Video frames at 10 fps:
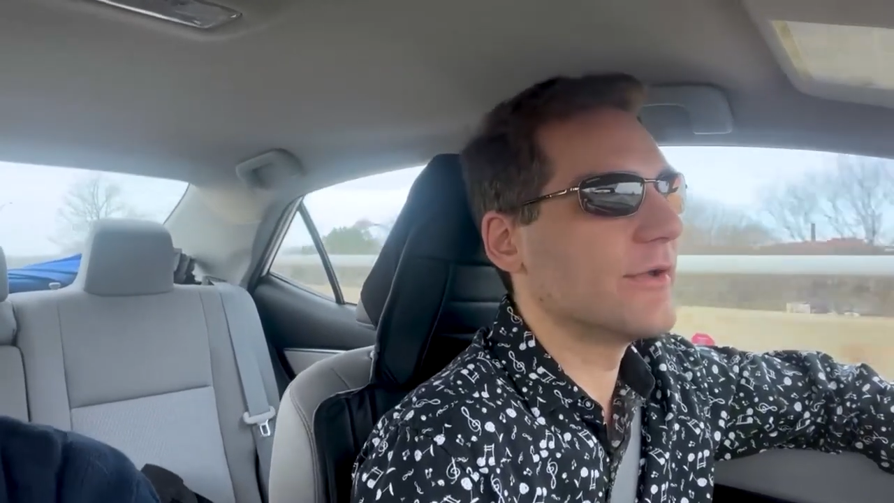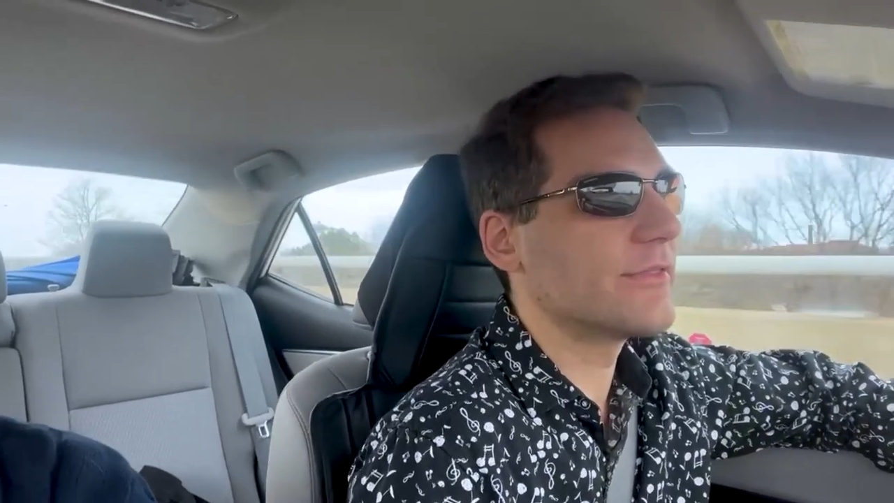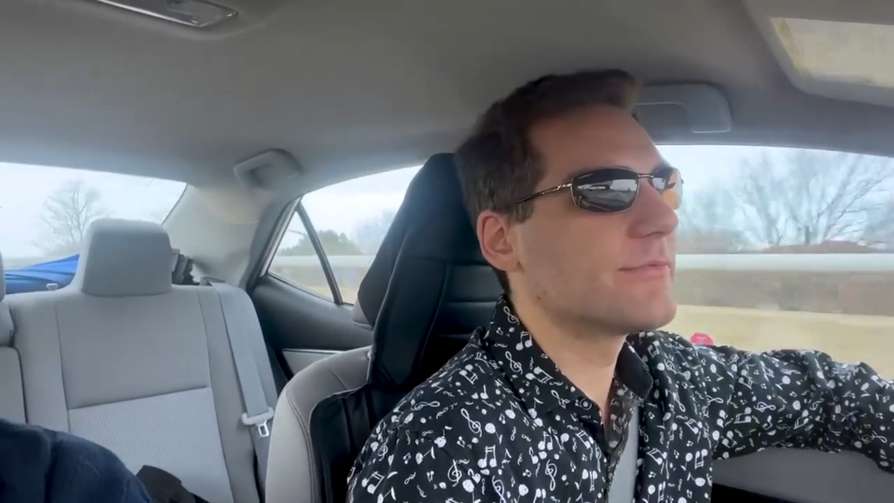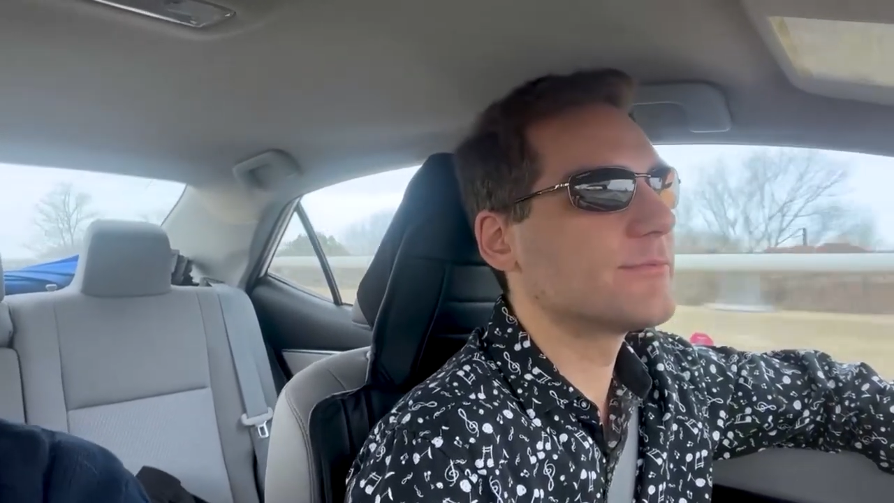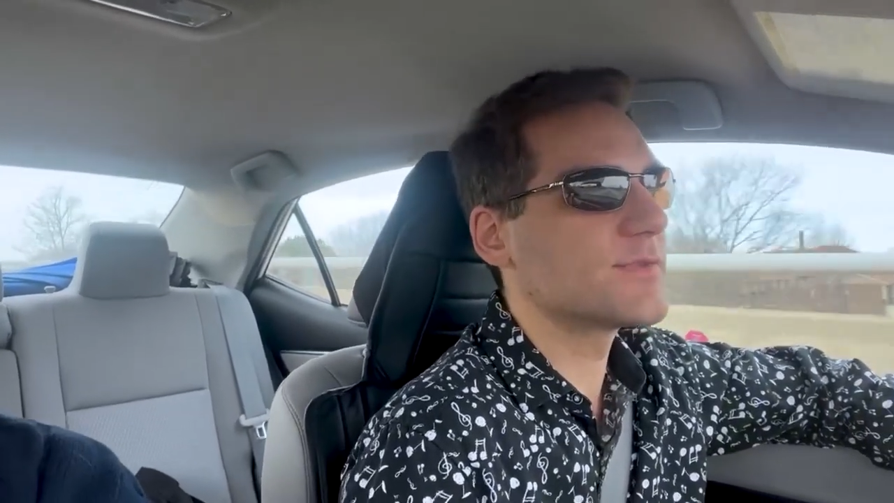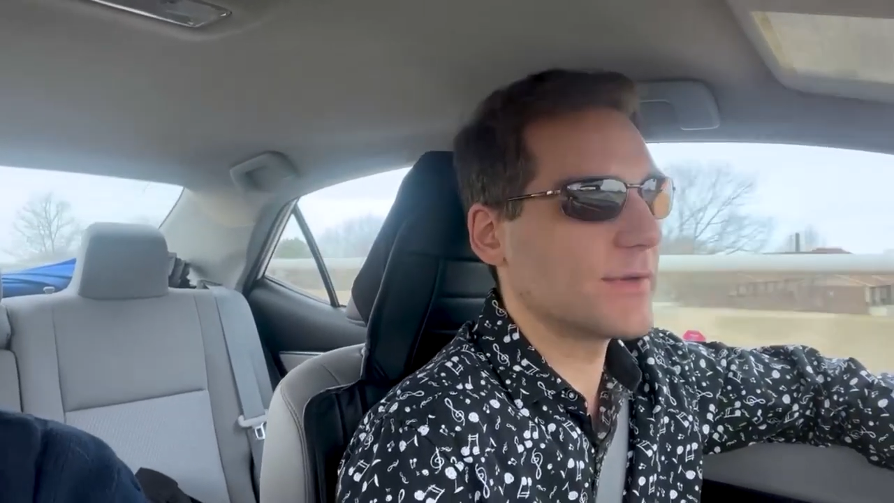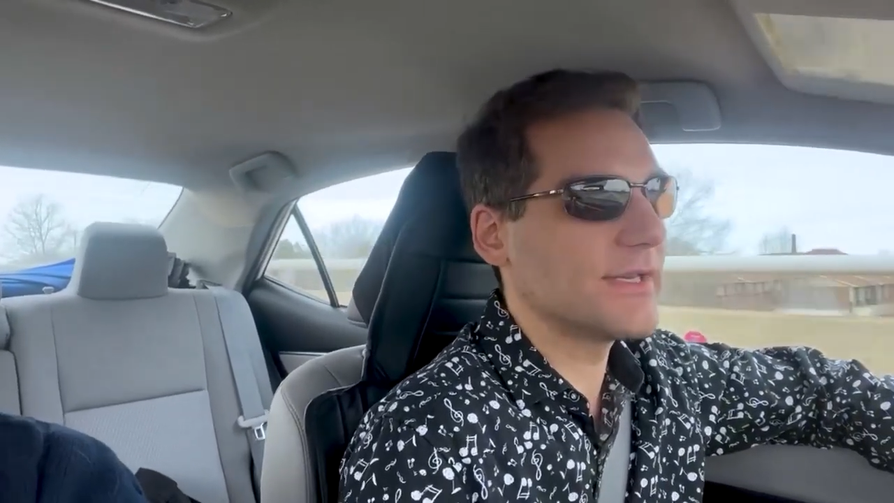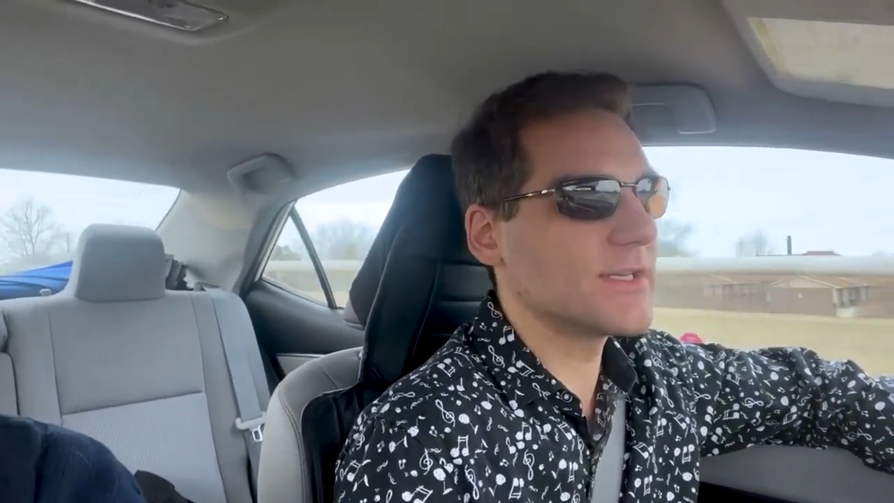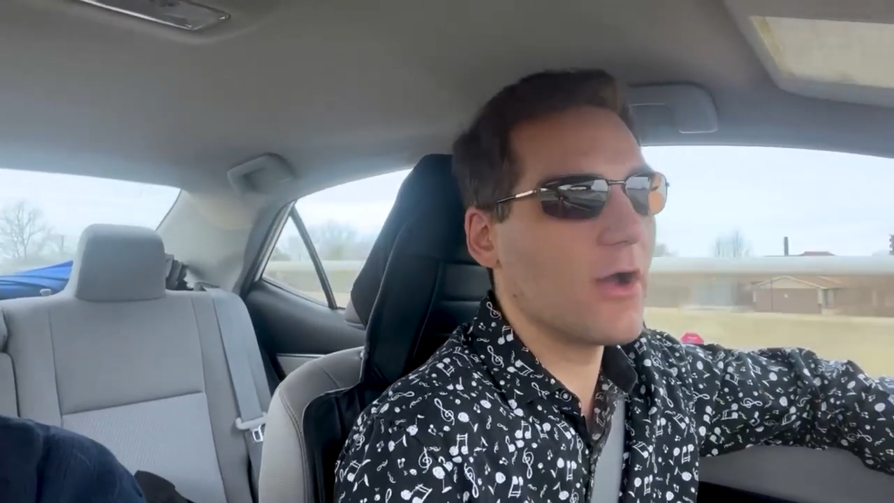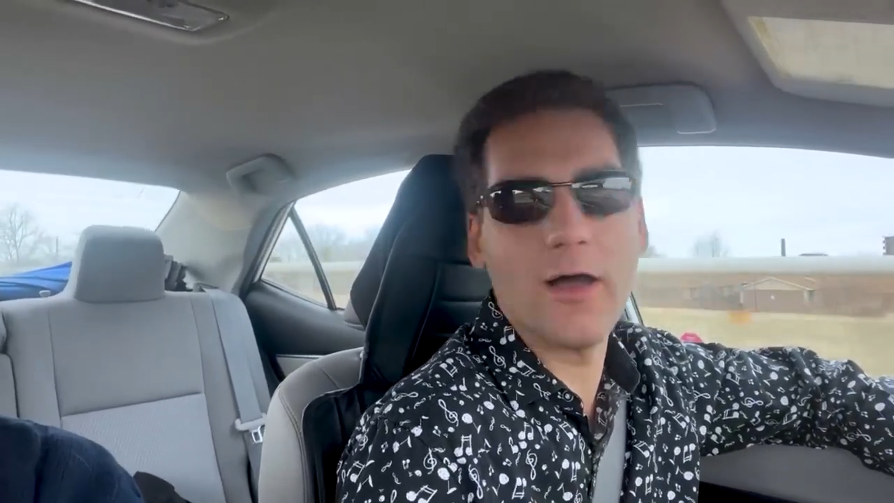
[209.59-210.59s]
with
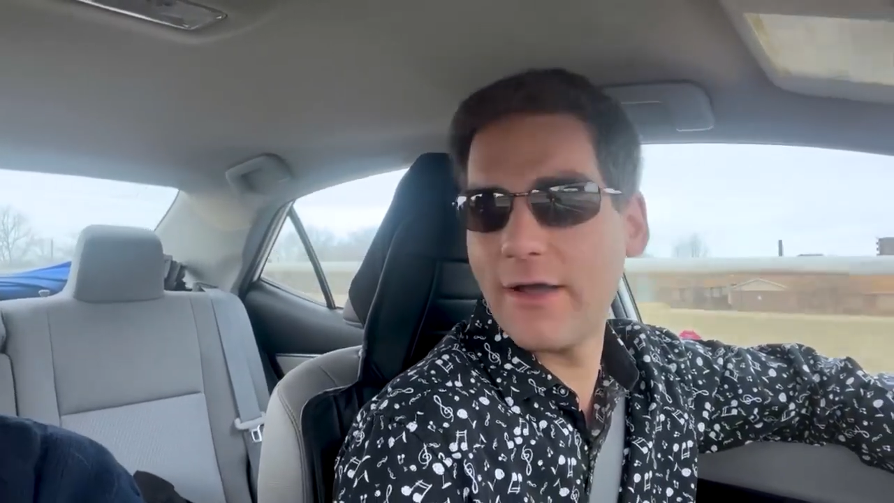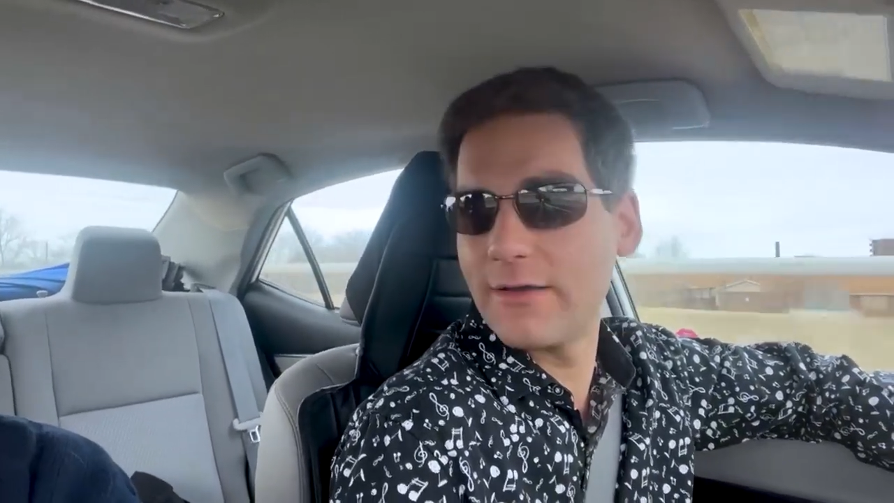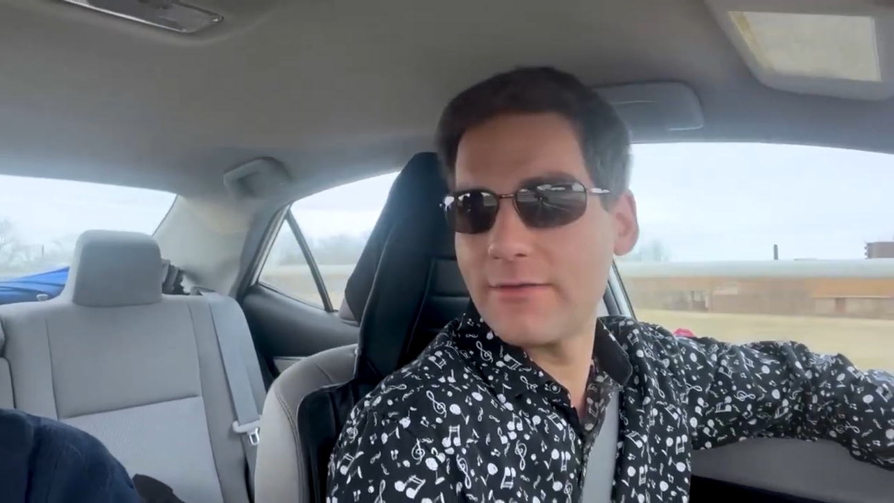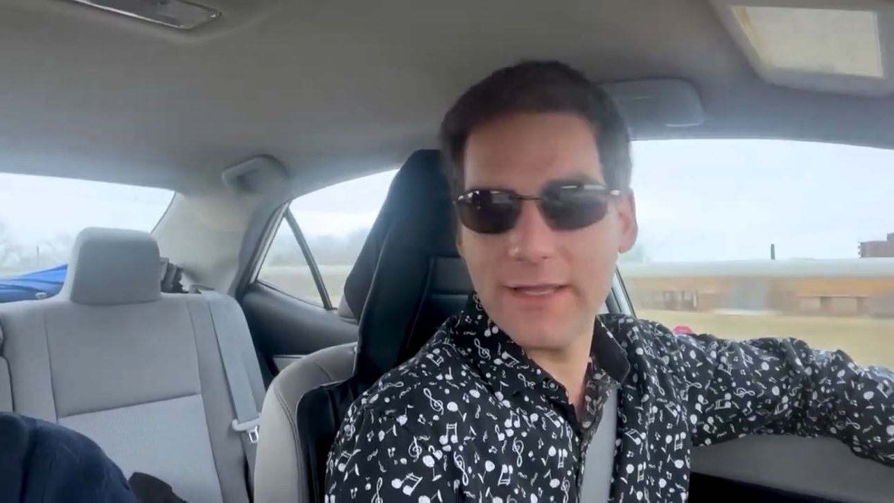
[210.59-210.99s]
Sweeney Todd.